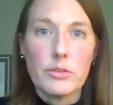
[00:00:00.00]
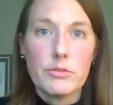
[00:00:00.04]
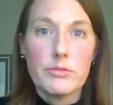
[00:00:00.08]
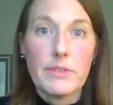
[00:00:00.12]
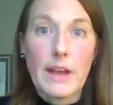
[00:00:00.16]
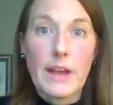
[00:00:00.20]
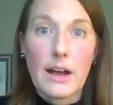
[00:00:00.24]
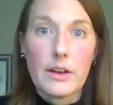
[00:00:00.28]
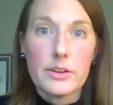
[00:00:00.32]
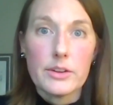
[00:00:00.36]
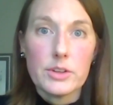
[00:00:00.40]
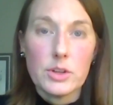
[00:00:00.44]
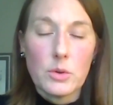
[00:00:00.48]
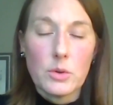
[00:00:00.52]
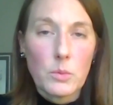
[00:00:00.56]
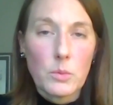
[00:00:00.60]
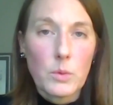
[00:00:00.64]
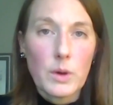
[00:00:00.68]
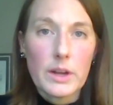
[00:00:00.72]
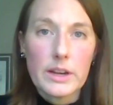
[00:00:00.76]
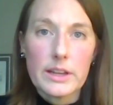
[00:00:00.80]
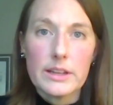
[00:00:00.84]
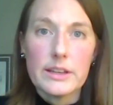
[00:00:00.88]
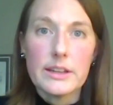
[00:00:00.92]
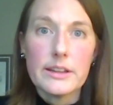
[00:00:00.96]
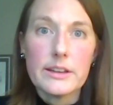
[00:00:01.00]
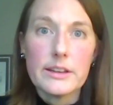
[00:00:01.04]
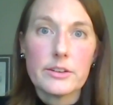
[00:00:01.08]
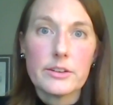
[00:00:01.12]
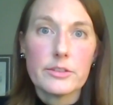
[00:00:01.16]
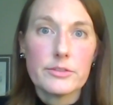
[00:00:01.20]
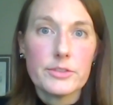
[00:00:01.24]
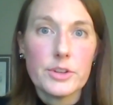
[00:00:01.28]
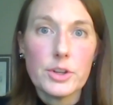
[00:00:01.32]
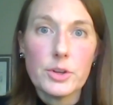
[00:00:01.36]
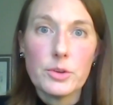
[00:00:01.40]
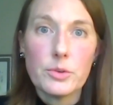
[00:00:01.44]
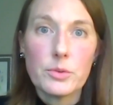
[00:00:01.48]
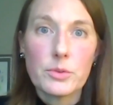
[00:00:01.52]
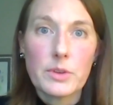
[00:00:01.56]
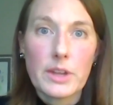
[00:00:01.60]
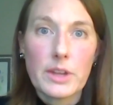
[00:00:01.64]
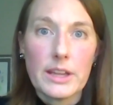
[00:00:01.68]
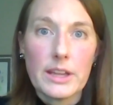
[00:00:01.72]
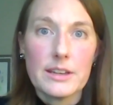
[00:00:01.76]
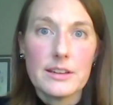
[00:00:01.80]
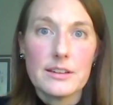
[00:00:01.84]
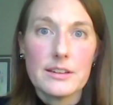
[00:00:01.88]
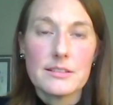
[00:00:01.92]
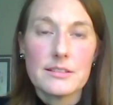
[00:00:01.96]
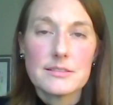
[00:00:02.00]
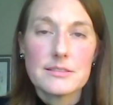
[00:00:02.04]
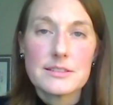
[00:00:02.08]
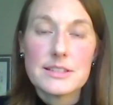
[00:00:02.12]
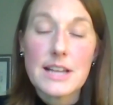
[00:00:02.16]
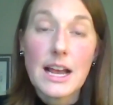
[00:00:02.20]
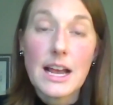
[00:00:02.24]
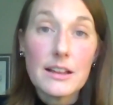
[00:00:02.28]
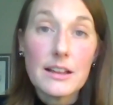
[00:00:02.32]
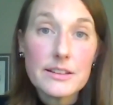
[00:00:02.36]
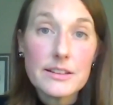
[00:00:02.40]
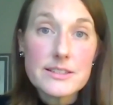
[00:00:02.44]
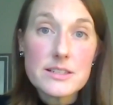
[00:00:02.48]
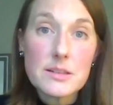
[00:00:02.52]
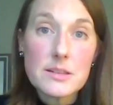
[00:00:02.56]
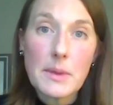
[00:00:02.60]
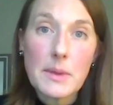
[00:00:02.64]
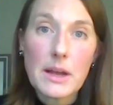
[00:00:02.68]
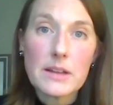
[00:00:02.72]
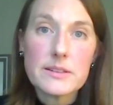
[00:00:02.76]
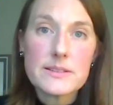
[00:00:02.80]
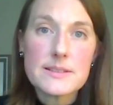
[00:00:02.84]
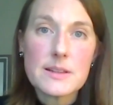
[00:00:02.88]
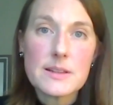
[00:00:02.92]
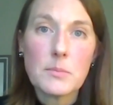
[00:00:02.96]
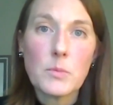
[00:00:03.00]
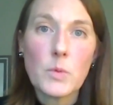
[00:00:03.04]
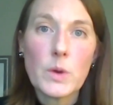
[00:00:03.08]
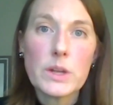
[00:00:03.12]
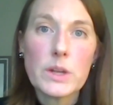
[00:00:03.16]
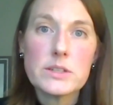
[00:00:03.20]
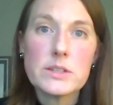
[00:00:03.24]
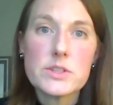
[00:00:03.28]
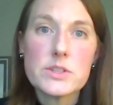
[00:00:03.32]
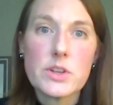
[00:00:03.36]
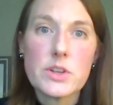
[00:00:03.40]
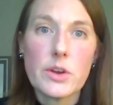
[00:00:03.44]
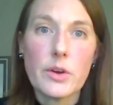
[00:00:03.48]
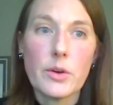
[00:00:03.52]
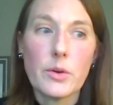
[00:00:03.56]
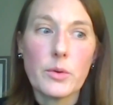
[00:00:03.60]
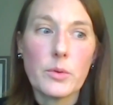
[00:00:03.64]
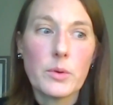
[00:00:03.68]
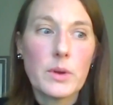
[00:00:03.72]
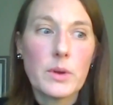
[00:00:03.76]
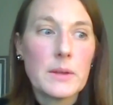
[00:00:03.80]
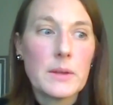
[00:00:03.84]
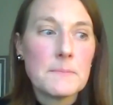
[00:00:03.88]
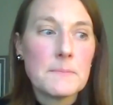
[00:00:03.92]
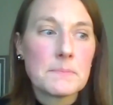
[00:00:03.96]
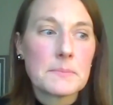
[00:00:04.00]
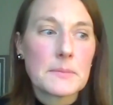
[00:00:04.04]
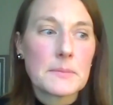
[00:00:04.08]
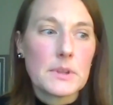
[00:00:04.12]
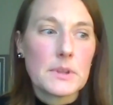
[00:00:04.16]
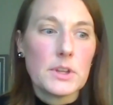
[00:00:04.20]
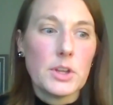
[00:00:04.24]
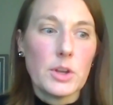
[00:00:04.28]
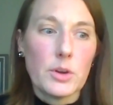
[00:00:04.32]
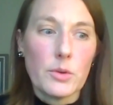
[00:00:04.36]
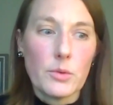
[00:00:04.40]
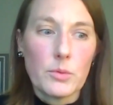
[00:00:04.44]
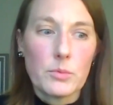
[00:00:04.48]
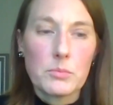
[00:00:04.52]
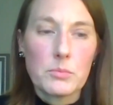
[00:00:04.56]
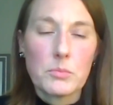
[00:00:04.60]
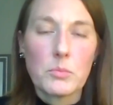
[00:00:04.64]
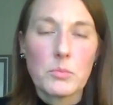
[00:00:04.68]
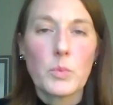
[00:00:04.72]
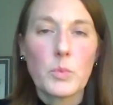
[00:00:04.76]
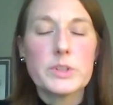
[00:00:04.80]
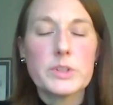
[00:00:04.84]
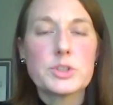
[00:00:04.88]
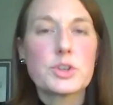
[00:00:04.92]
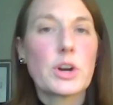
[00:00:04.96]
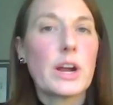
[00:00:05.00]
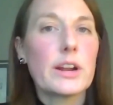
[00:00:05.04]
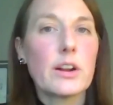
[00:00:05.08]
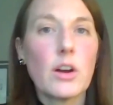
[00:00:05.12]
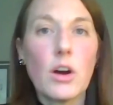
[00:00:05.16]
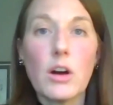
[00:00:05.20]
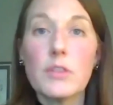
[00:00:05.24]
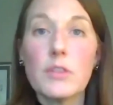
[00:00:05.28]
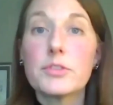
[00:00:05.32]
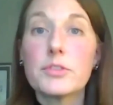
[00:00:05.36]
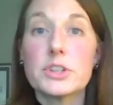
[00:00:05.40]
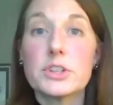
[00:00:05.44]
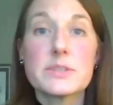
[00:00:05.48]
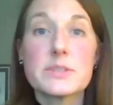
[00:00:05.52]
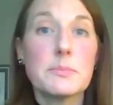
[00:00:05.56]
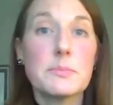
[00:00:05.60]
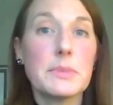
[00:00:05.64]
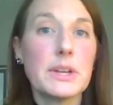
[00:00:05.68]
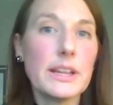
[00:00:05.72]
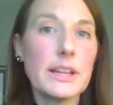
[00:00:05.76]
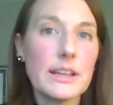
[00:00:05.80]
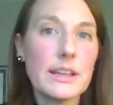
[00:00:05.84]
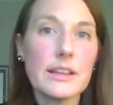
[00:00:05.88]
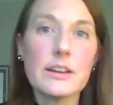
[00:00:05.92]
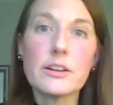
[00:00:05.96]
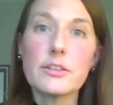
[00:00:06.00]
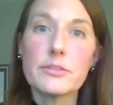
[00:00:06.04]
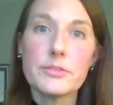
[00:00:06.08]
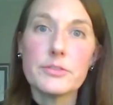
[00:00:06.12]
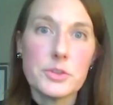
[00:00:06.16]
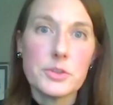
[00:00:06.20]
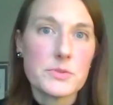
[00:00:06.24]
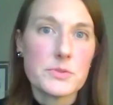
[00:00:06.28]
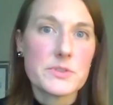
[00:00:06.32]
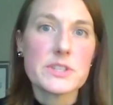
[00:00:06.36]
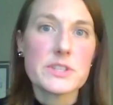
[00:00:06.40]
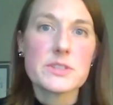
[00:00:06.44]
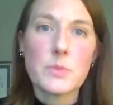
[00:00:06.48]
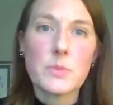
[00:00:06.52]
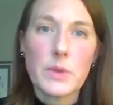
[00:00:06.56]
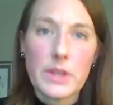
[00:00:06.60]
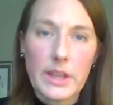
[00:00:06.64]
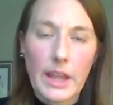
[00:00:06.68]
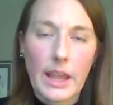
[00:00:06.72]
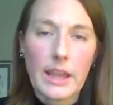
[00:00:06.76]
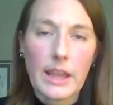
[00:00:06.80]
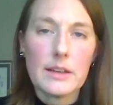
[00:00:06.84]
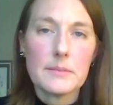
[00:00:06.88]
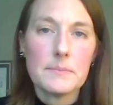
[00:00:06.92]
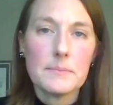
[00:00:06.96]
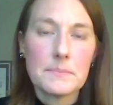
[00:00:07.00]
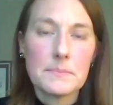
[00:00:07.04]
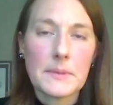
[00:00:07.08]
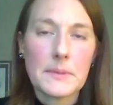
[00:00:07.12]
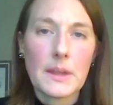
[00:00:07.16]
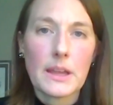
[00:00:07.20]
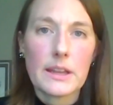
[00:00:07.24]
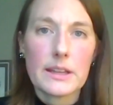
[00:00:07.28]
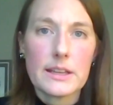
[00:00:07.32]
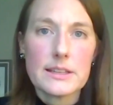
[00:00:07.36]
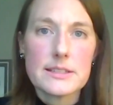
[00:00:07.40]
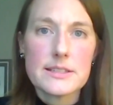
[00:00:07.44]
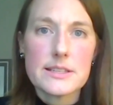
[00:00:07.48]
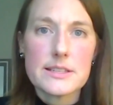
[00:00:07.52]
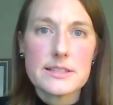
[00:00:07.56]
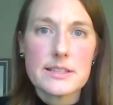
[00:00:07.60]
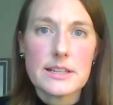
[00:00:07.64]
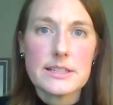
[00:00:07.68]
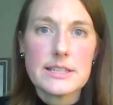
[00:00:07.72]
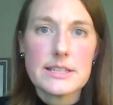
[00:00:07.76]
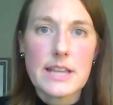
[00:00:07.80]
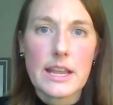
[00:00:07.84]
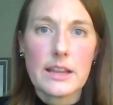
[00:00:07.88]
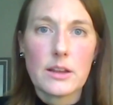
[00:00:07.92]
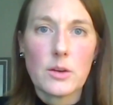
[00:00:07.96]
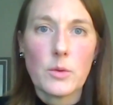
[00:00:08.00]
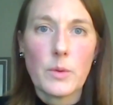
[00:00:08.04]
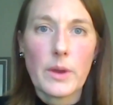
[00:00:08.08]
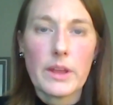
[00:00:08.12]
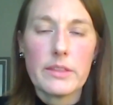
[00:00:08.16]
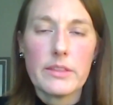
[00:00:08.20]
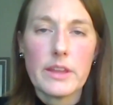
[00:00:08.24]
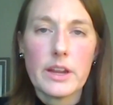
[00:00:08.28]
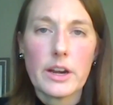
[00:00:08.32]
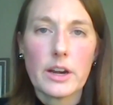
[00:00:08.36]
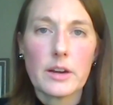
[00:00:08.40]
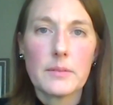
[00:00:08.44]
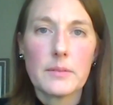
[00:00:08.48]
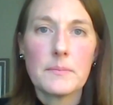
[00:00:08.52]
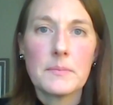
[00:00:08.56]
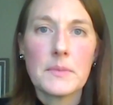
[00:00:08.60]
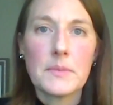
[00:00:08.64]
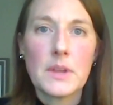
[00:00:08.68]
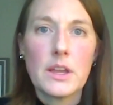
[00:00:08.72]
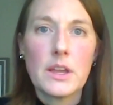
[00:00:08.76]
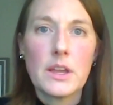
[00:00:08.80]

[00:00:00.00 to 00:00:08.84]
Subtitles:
value what an interview can tell us about someone. So, we try to offer as many interviews as we can, I guess is the takeaway there.